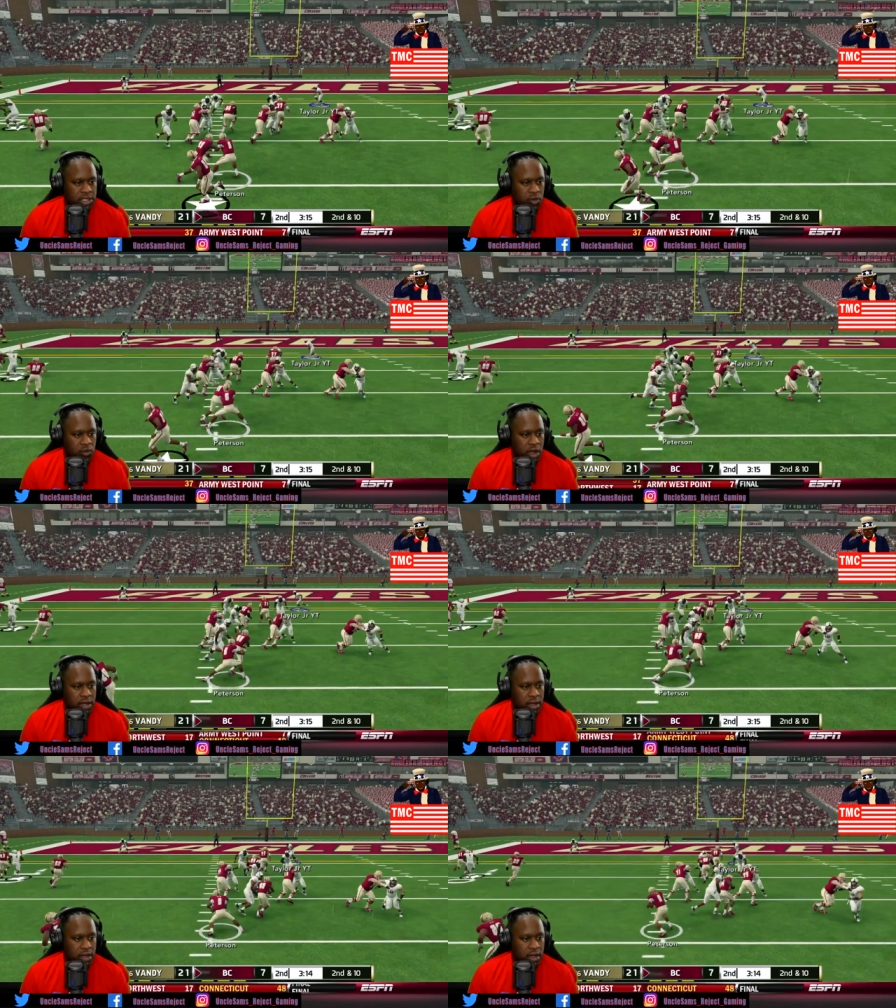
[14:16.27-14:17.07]
It's a
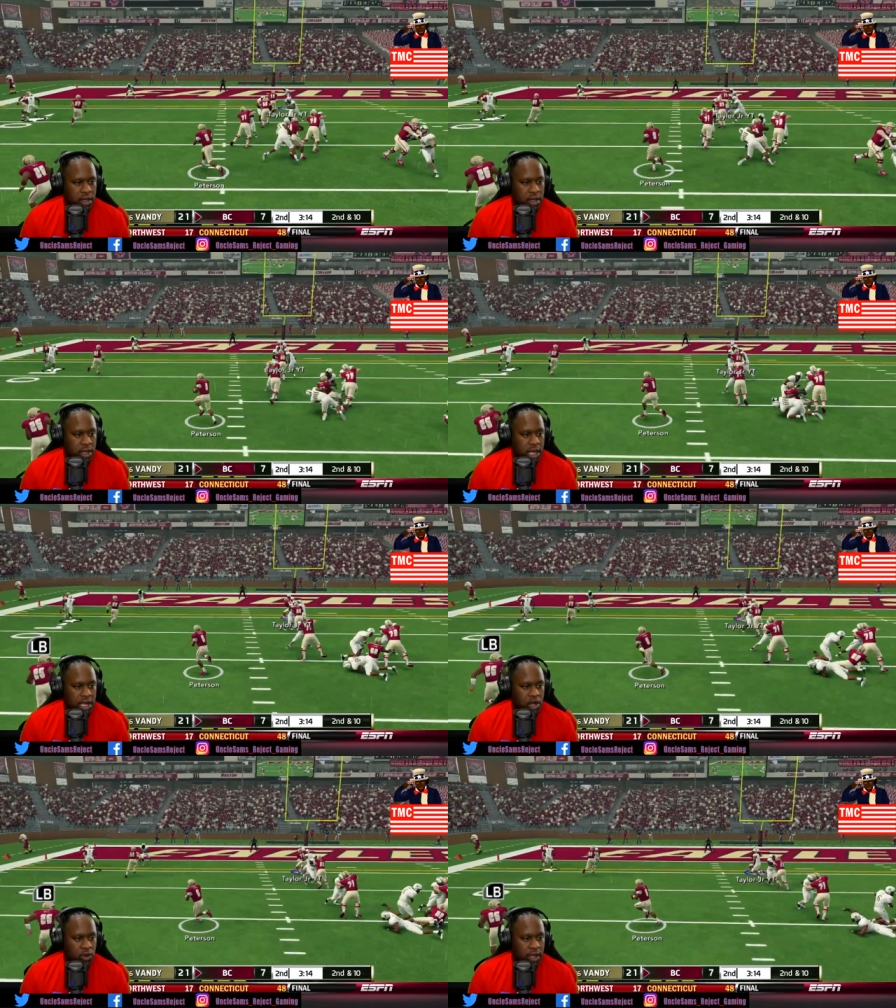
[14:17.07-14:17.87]
run.
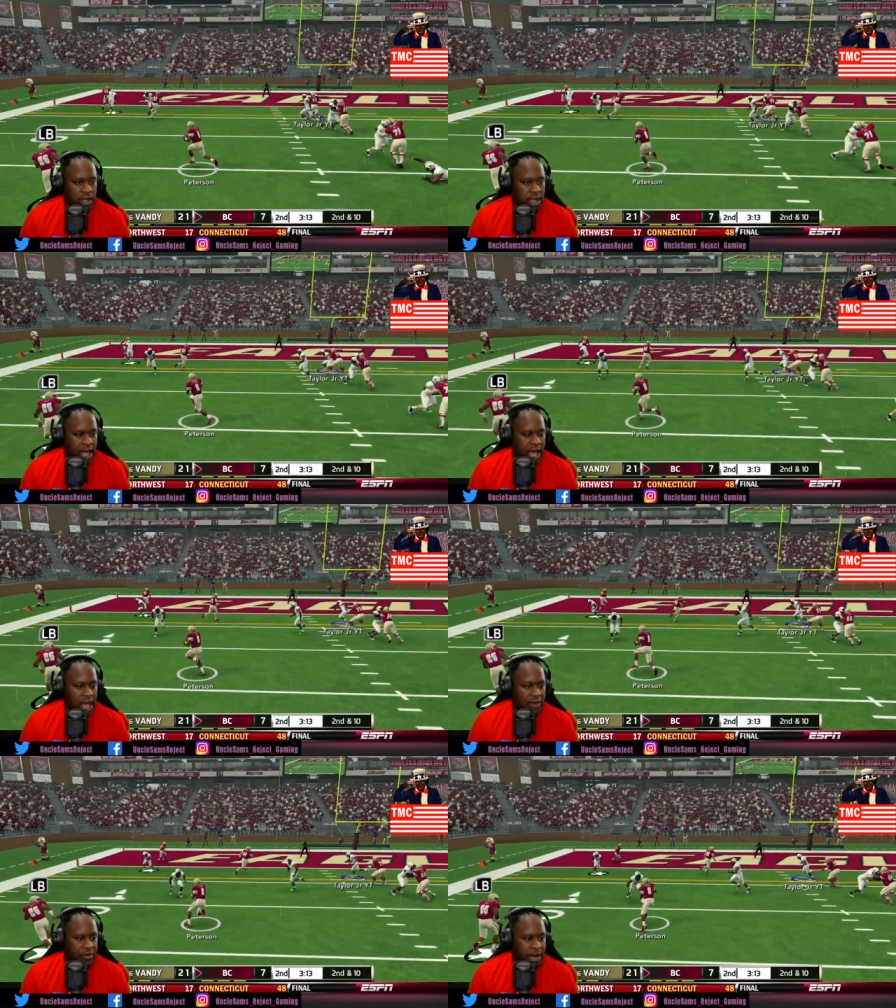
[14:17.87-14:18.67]
I knew it.
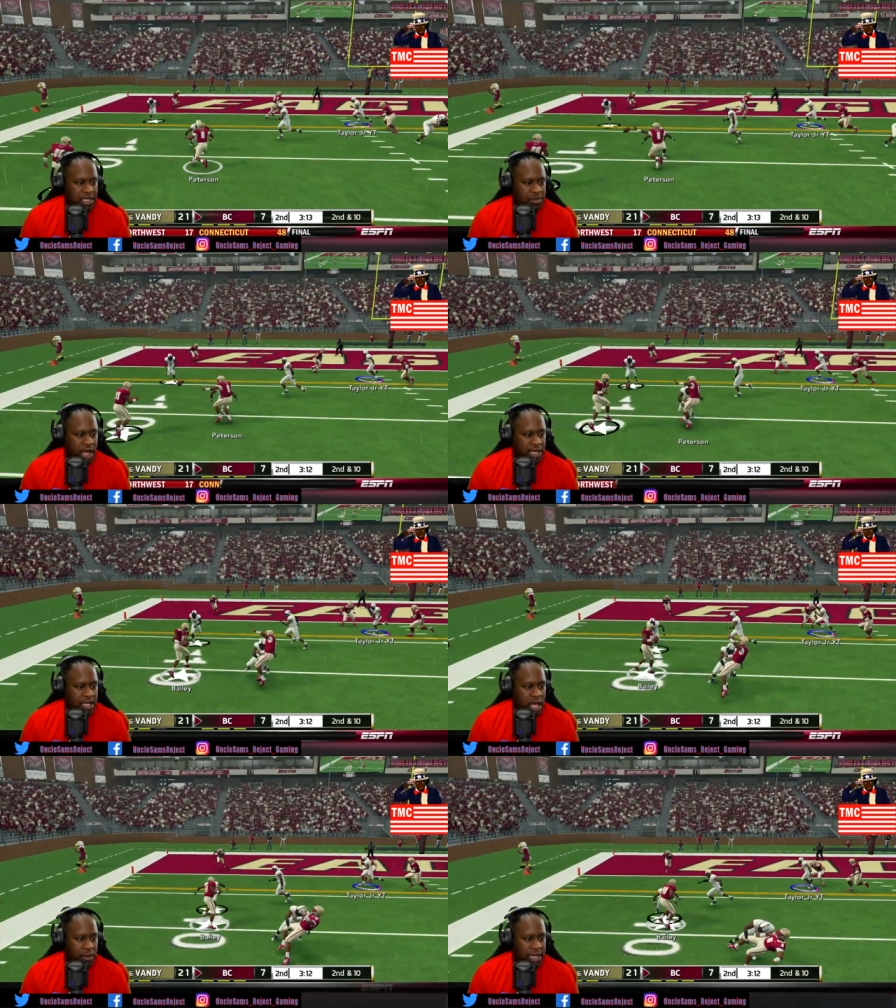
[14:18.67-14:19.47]
Ah, everybody's
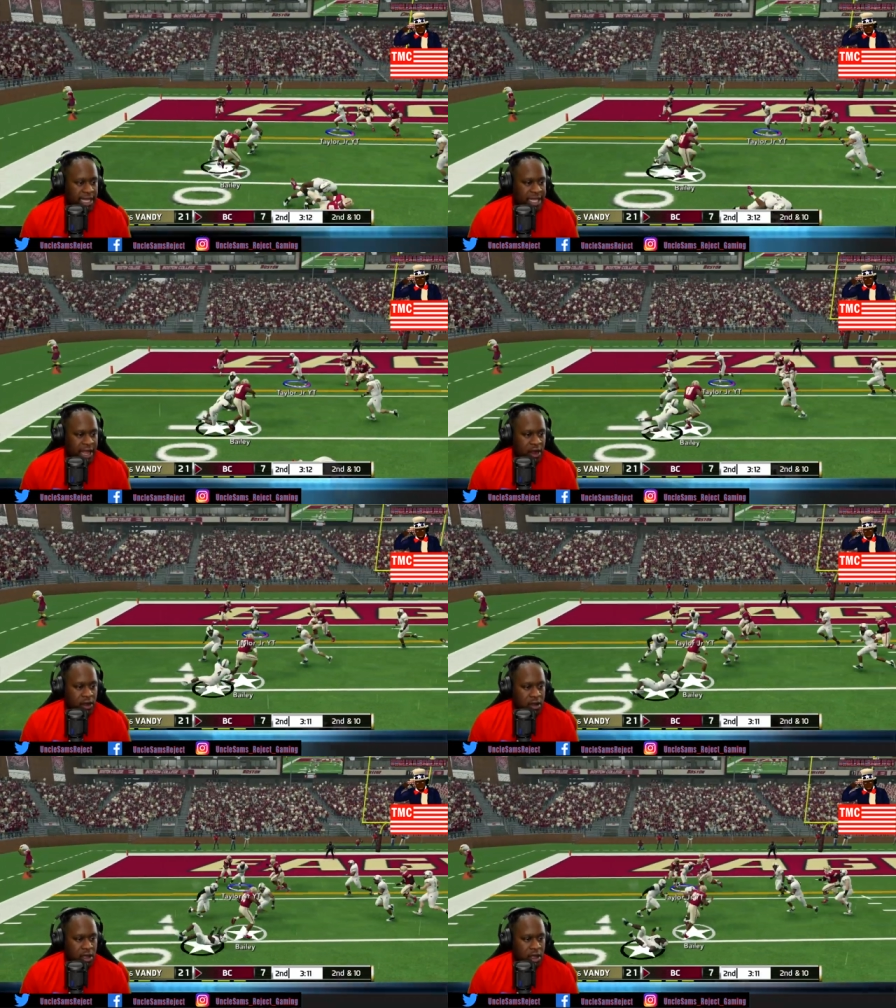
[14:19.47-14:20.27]
blocked up. Get
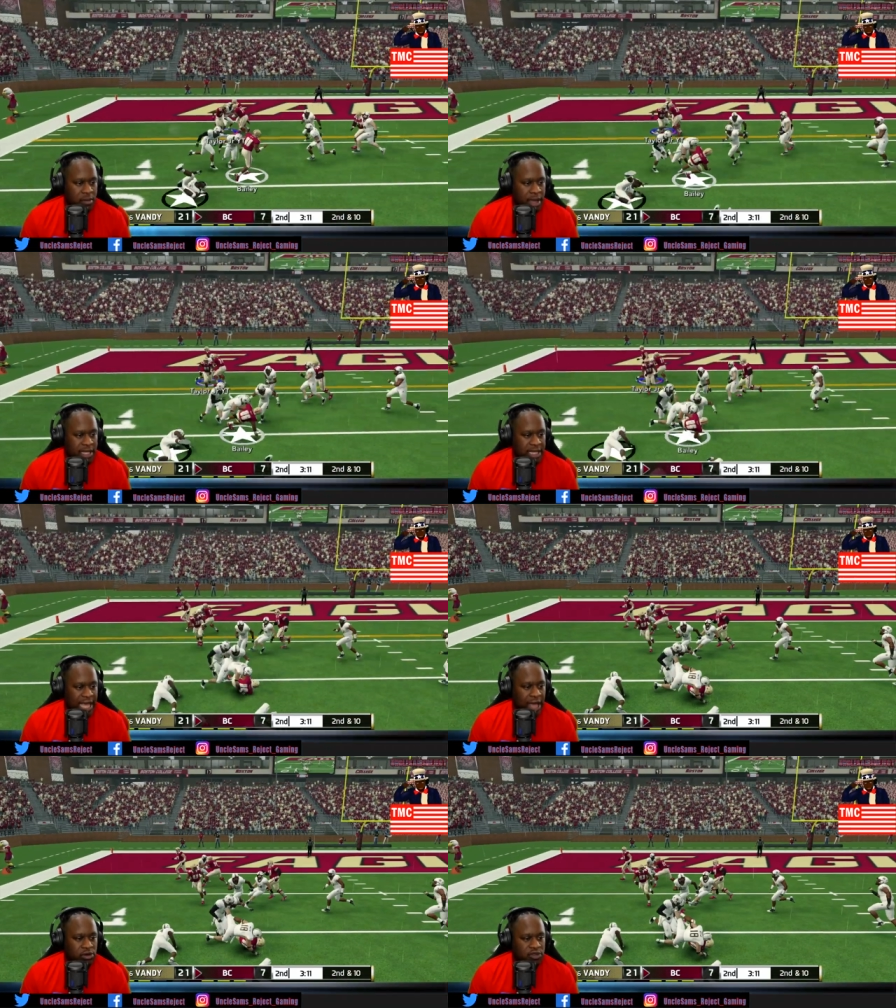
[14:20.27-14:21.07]
there. Make the
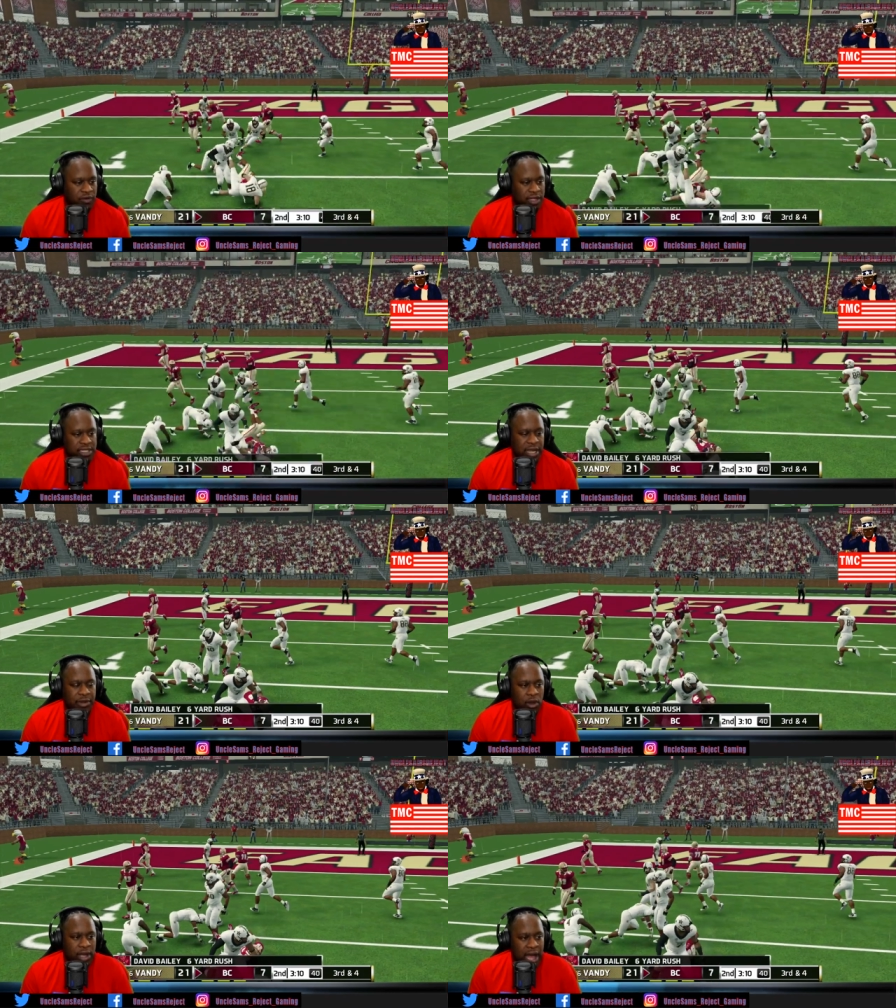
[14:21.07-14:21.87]
tackles, fellas.
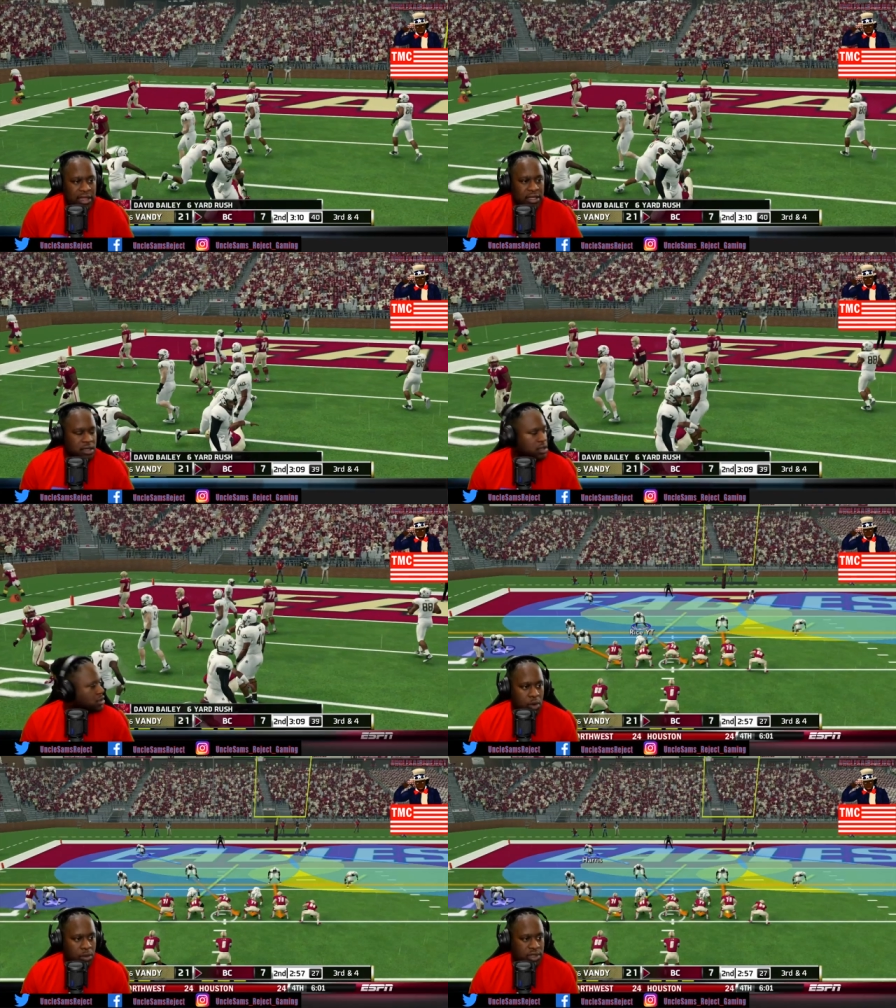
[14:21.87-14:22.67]
There we go, Colin.
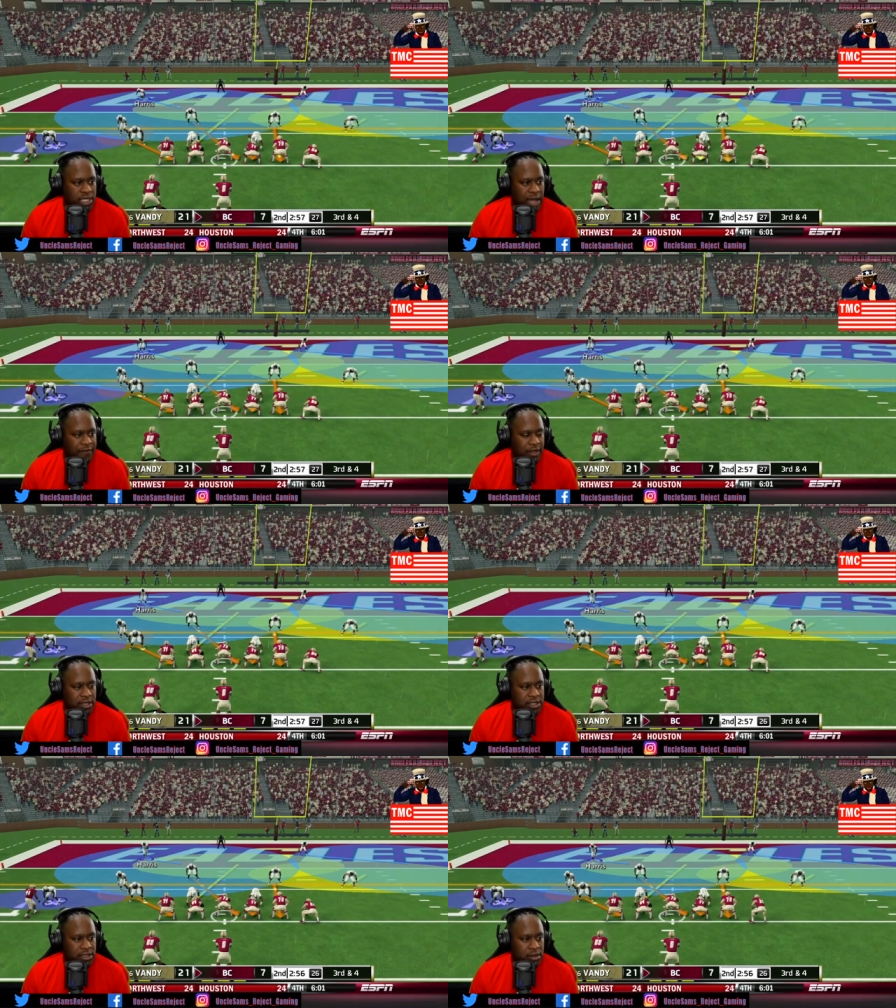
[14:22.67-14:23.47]
All right, one more stop,
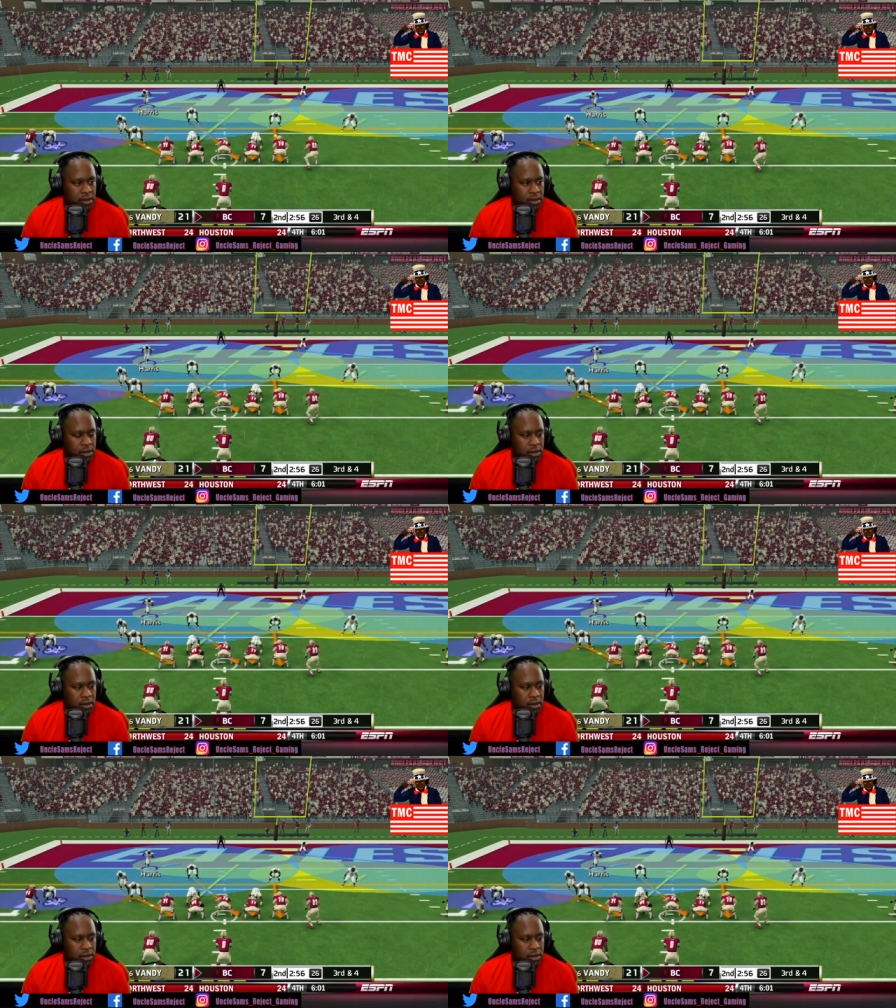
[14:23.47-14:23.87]
fellas.